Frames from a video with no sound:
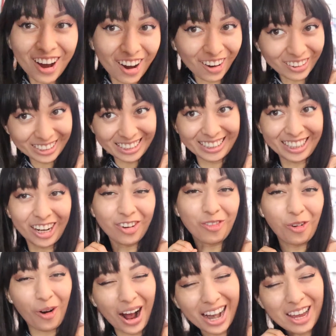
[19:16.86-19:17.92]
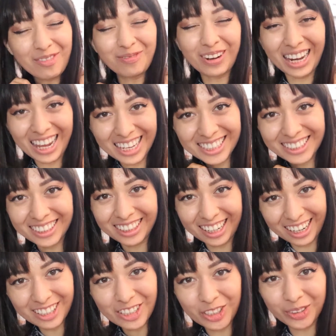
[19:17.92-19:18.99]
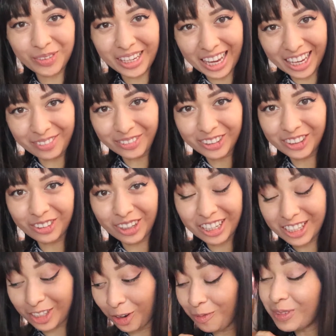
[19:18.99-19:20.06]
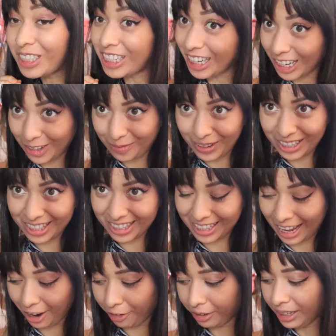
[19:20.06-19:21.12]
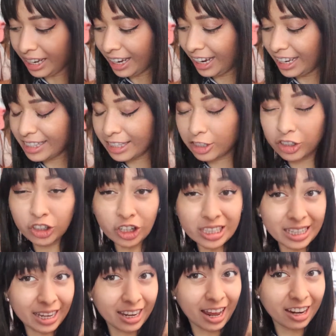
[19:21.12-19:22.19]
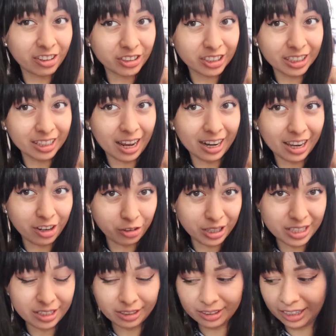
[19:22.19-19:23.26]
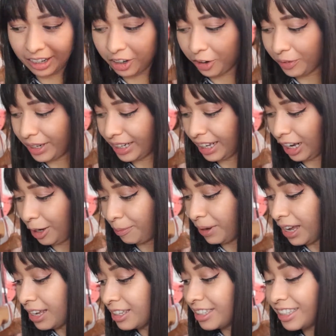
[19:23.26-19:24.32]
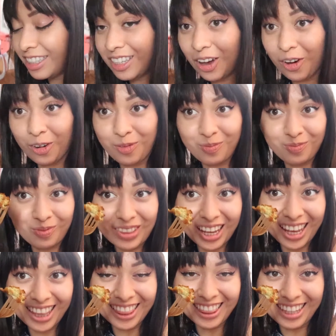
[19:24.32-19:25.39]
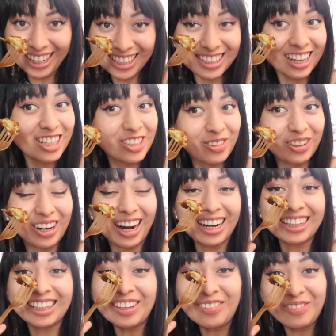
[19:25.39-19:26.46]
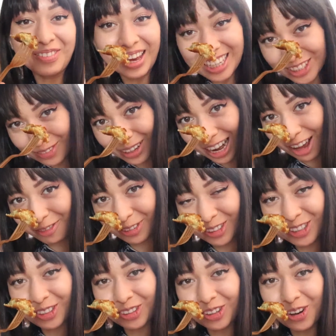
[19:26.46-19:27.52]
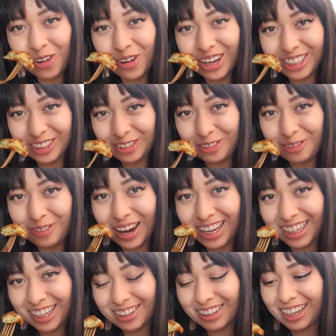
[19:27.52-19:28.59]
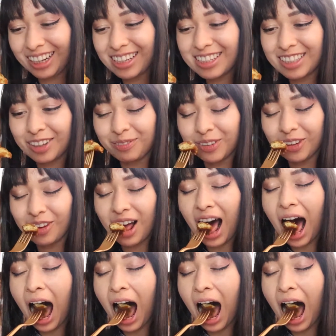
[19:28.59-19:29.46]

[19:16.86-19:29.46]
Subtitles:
Honestly, what a blessing it is to be able to eat some chickpeas now. It's just an allergy that I recently overcame. So, these I swear are the best falafels you're going to find here in Istanbul.